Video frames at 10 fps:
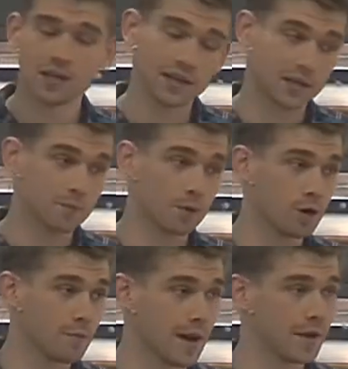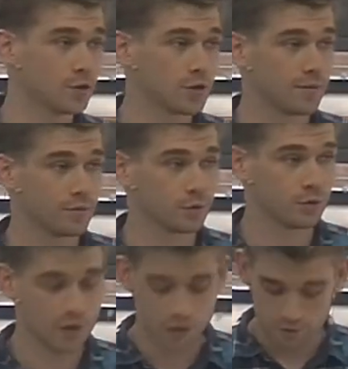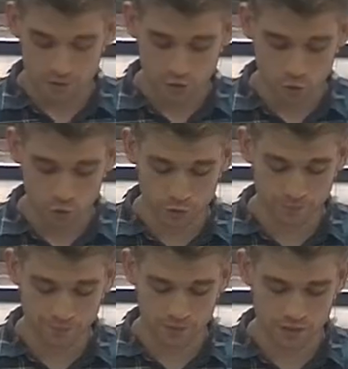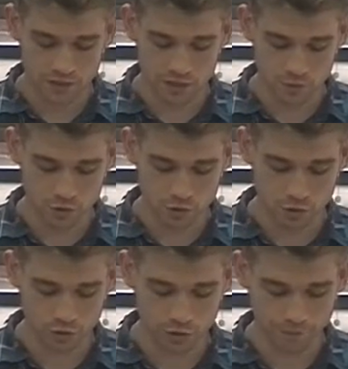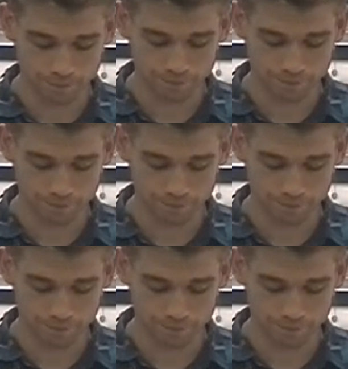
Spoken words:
like the poor man who came through the door in James's story.